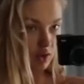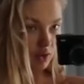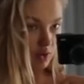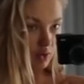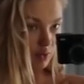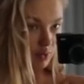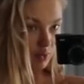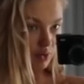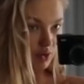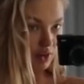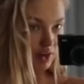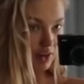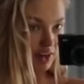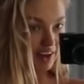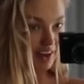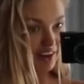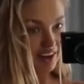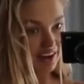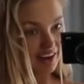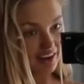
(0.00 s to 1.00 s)
dollars on the
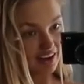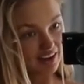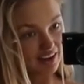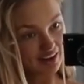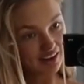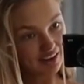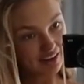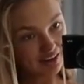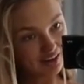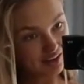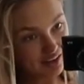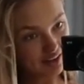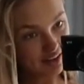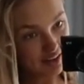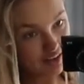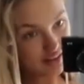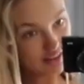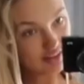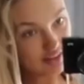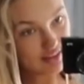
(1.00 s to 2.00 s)
tabletop.
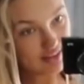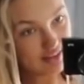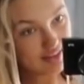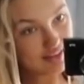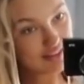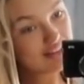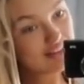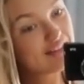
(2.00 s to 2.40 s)
Half price